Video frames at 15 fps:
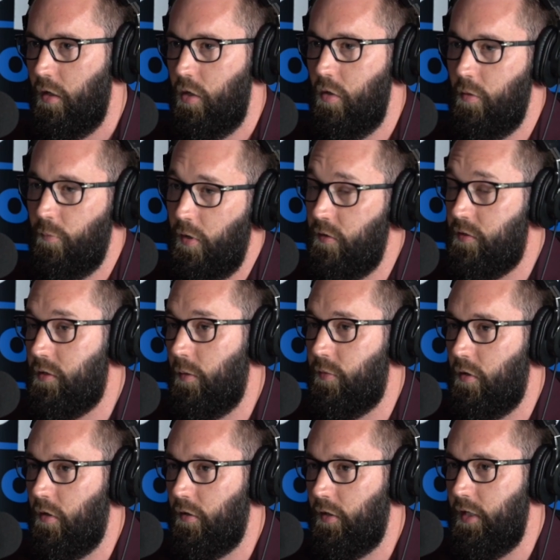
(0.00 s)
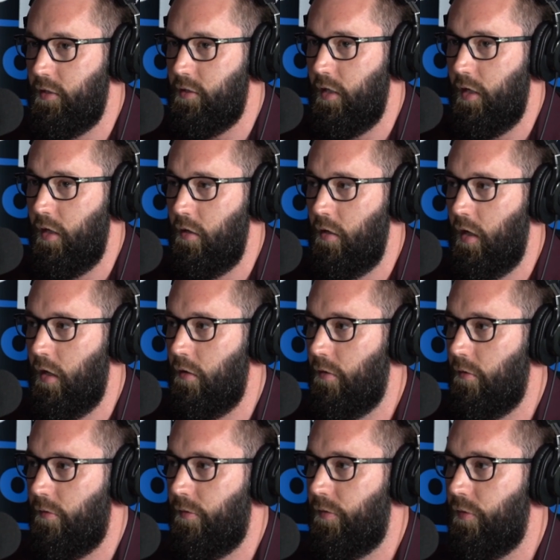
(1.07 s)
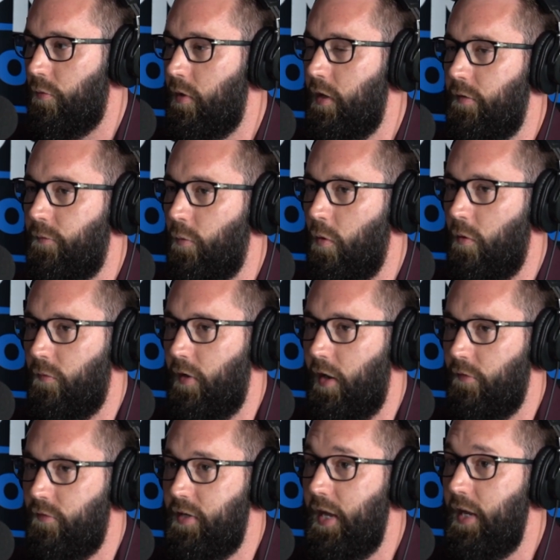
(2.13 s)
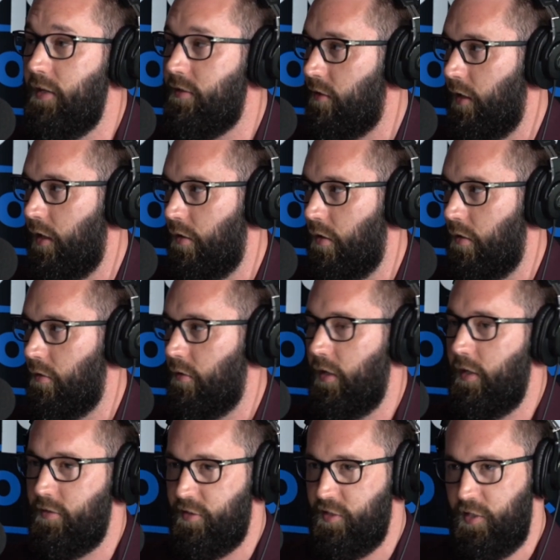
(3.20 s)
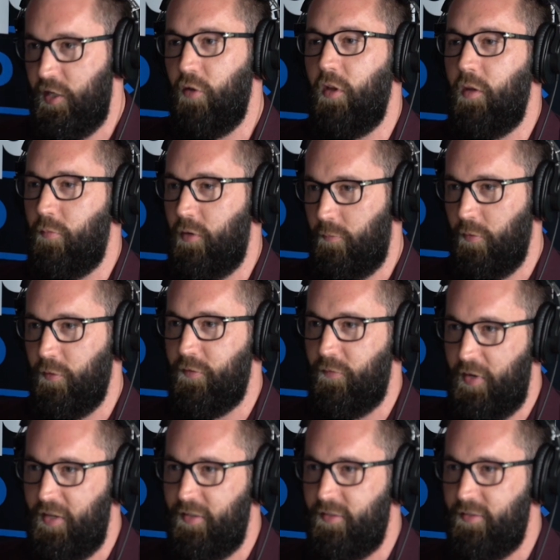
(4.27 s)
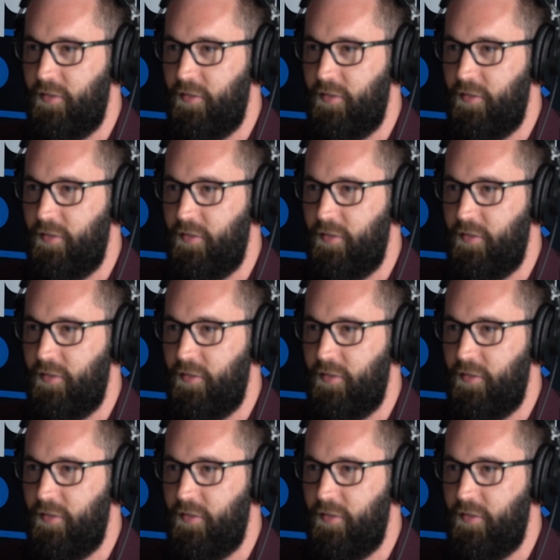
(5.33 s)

you can post something on LinkedIn and 3, 4, 5 days later it's still in people's feeds.